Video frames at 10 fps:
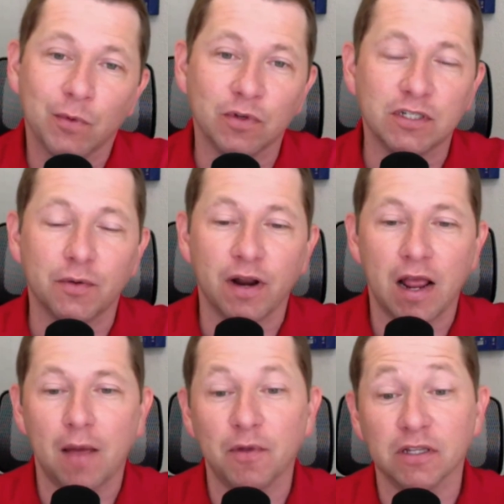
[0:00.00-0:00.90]
We'll see what
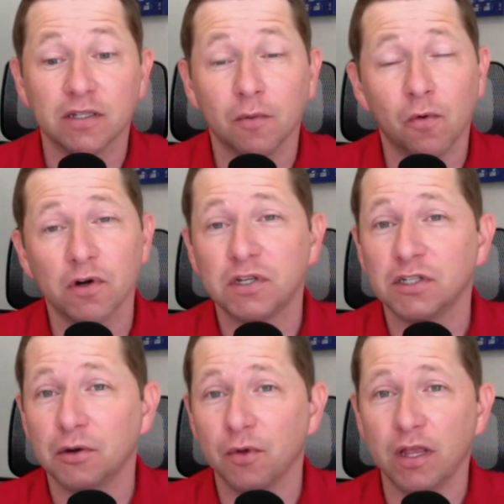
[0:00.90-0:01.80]
happens. Some
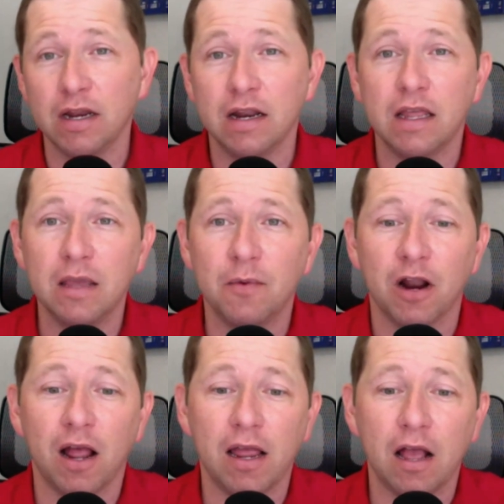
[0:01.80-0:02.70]
horses you really need to keep
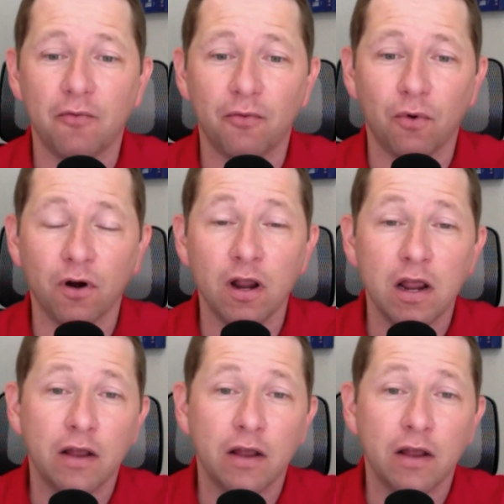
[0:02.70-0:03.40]
an eye out for